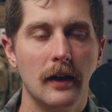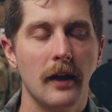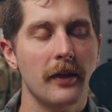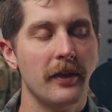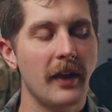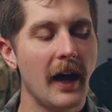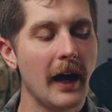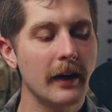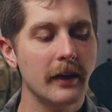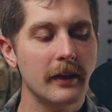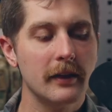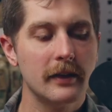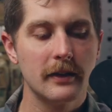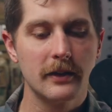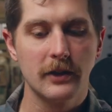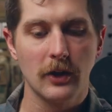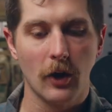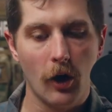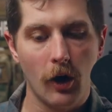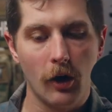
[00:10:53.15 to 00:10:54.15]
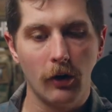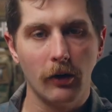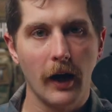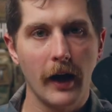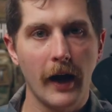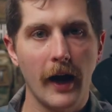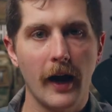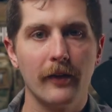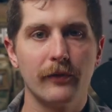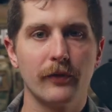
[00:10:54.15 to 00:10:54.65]
That is all I
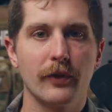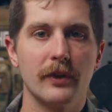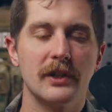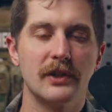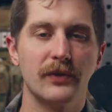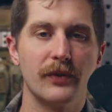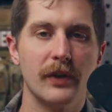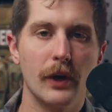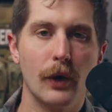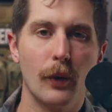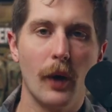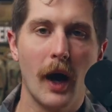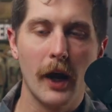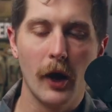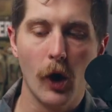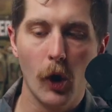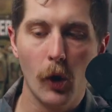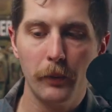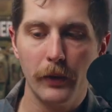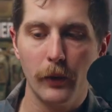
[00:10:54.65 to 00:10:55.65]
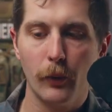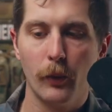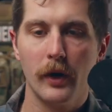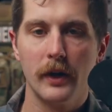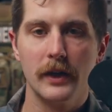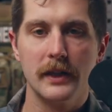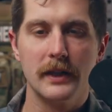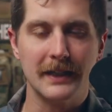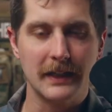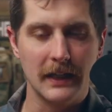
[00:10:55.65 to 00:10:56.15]
have for this video. I hope it
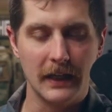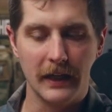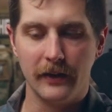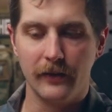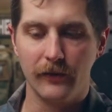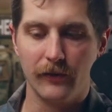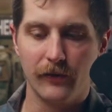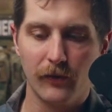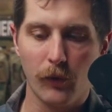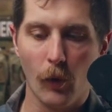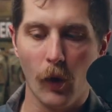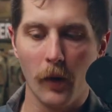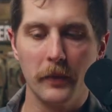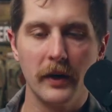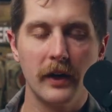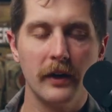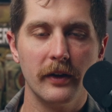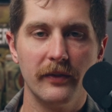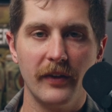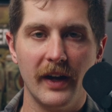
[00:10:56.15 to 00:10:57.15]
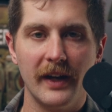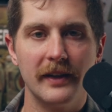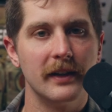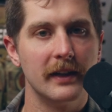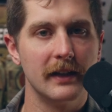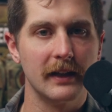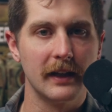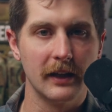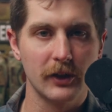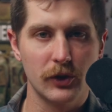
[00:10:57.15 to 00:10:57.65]
was informative and
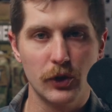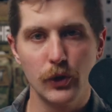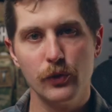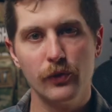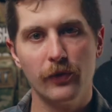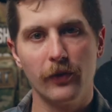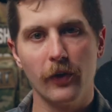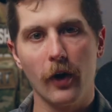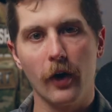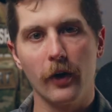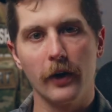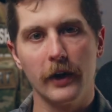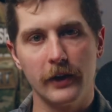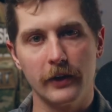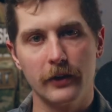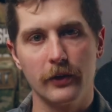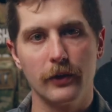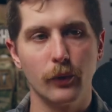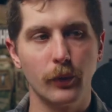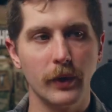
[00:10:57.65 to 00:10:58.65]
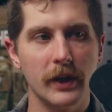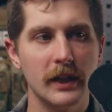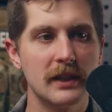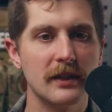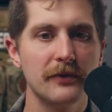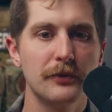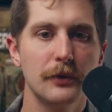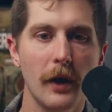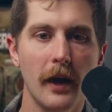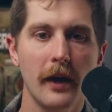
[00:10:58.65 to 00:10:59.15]
didn't get too far into the weeds.
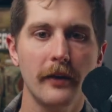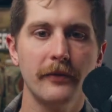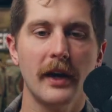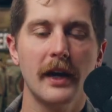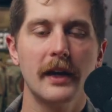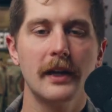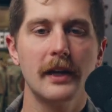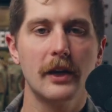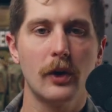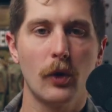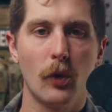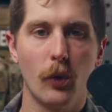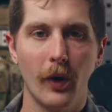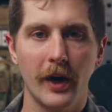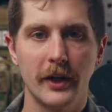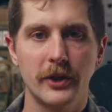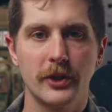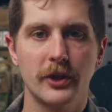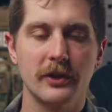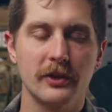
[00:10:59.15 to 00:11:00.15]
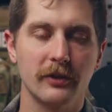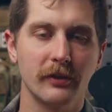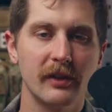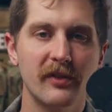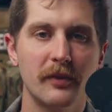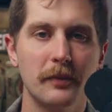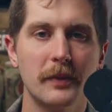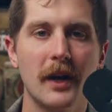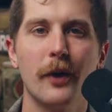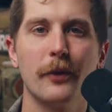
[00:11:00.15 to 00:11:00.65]
If you have any questions, leave
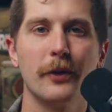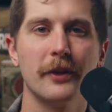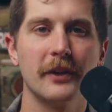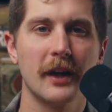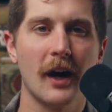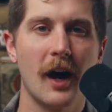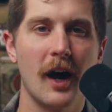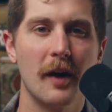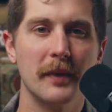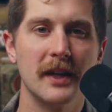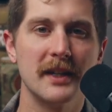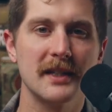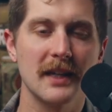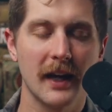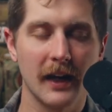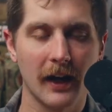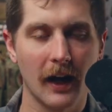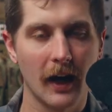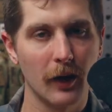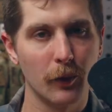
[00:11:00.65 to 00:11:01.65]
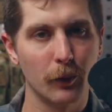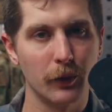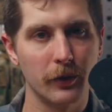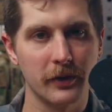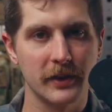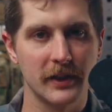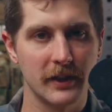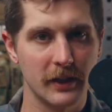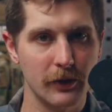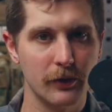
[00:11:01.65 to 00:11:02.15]
them down in the comments, and I will
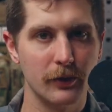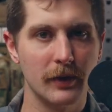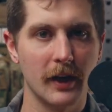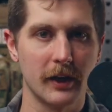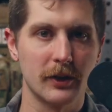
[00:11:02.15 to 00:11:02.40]
see you next